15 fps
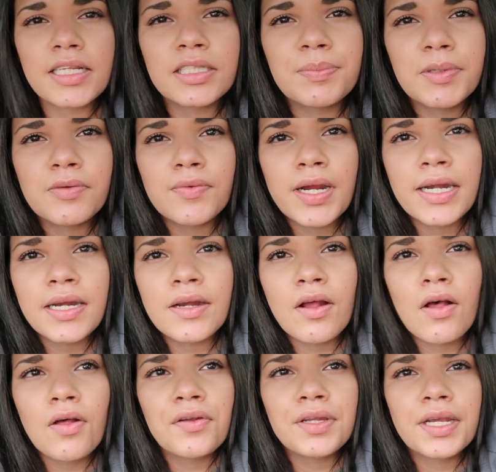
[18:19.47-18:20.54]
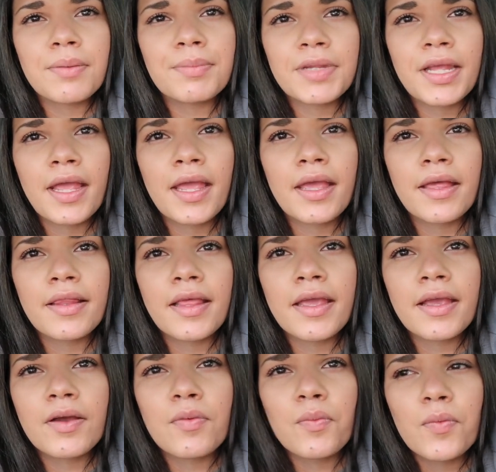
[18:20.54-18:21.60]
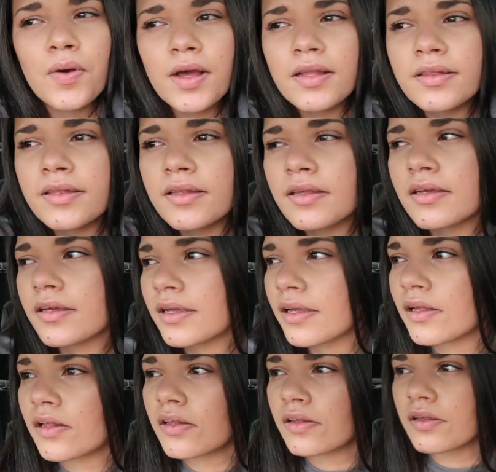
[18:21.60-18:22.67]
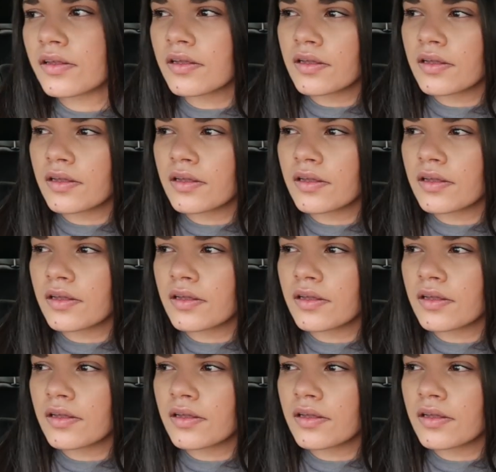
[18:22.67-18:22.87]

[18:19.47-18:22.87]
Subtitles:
It's been raining all damn day. Like, what the hell?